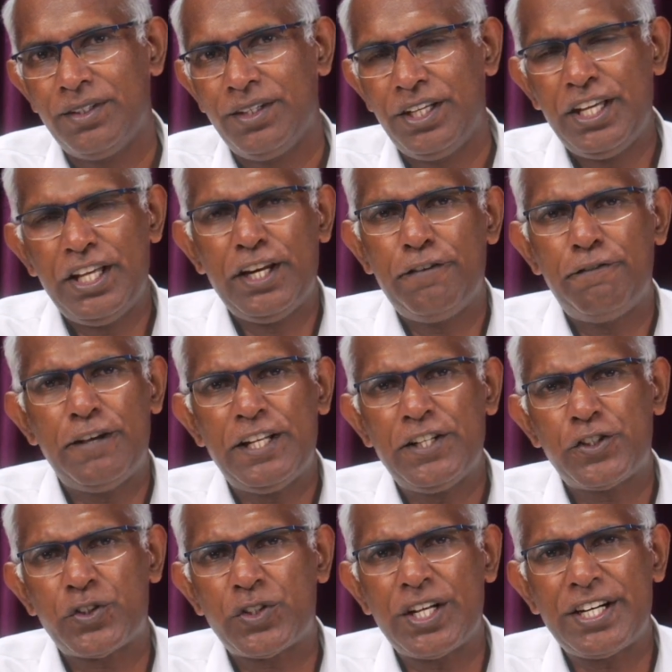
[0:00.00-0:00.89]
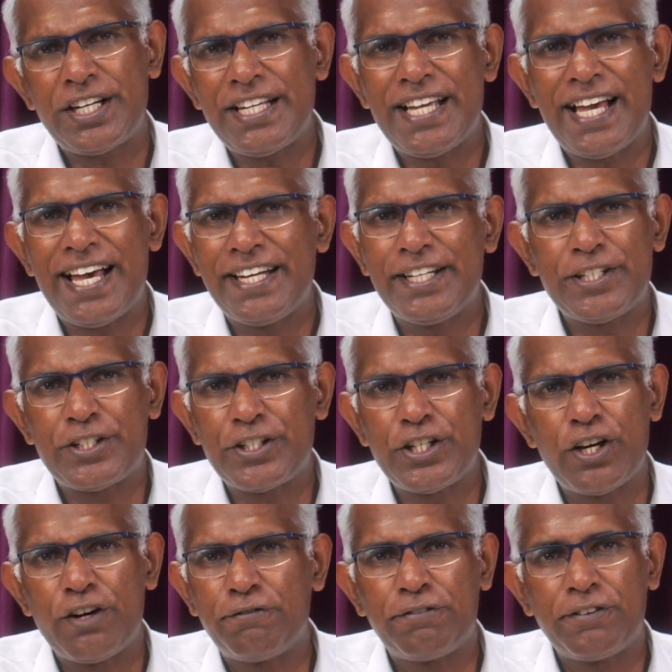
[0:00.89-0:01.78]
He reveals the
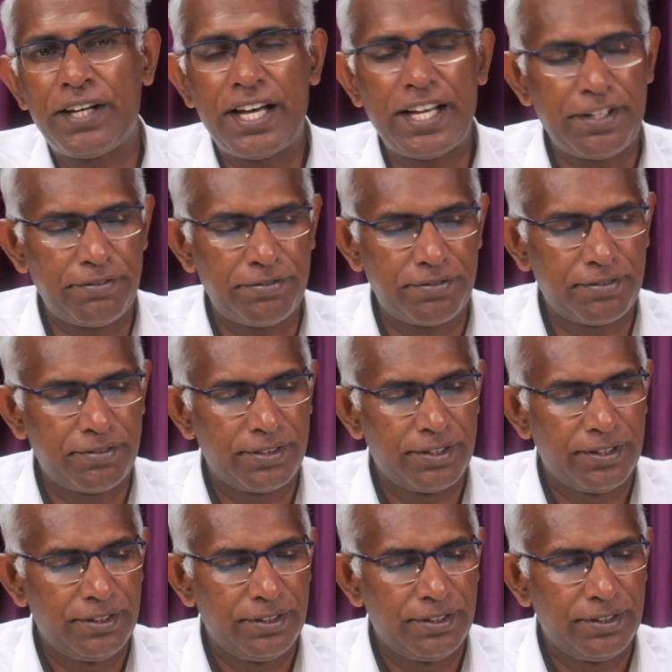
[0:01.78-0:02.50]
reality of life.